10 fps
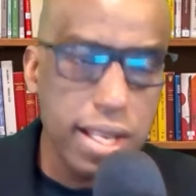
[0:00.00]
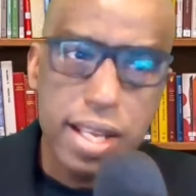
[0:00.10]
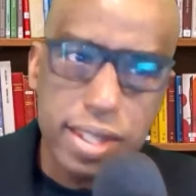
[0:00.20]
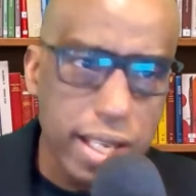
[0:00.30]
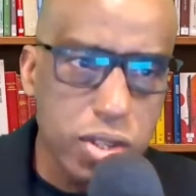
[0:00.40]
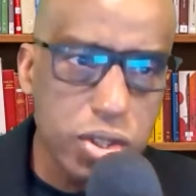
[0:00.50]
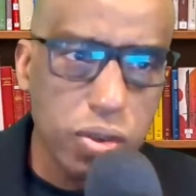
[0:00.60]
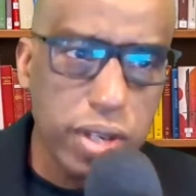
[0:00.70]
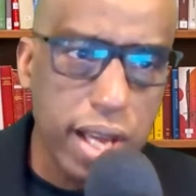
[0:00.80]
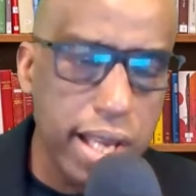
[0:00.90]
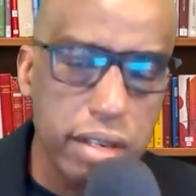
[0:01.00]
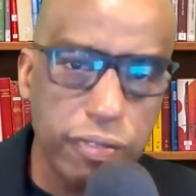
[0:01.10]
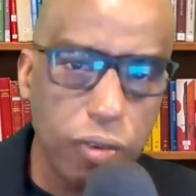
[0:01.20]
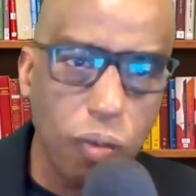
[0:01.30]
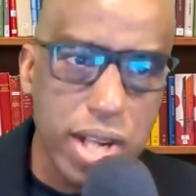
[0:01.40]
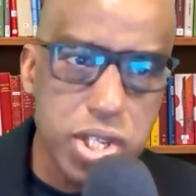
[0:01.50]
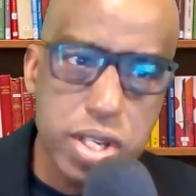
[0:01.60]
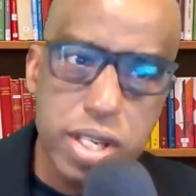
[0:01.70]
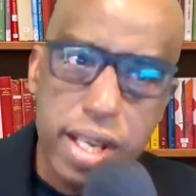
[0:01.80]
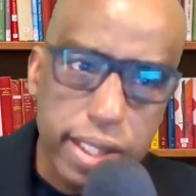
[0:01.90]
Thank you so kindly for
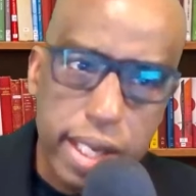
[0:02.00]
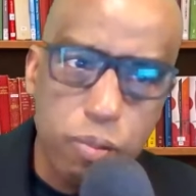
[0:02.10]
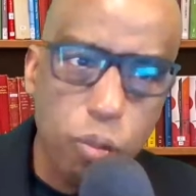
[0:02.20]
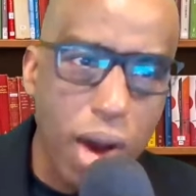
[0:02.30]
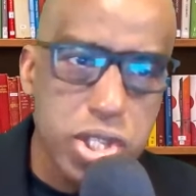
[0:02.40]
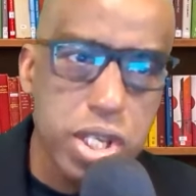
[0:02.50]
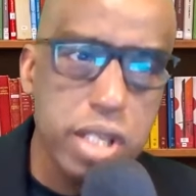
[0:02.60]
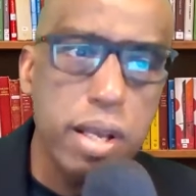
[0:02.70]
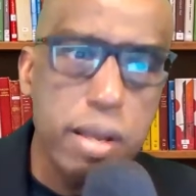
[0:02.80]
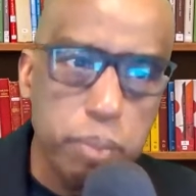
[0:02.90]
watching. Keep watching.